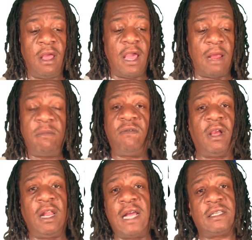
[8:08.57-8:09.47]
And I'm even
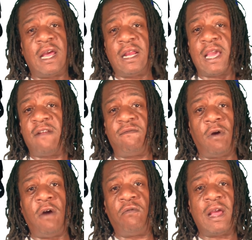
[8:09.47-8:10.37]
glad that I got
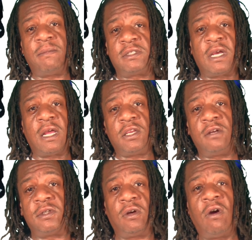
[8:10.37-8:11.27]
involved with Amazon years ago.